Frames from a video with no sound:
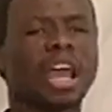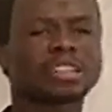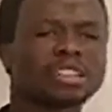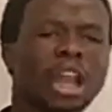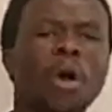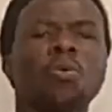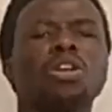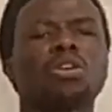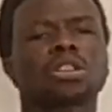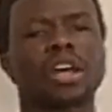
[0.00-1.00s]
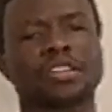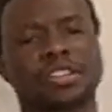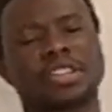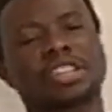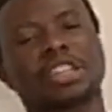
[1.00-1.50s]
And now we looked at
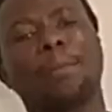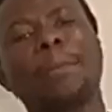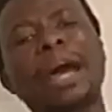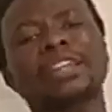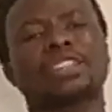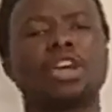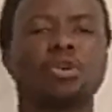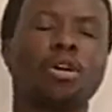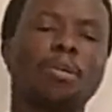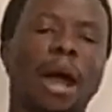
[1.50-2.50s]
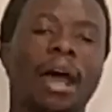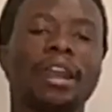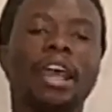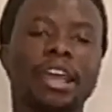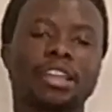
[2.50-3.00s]
this, the Samaritan woman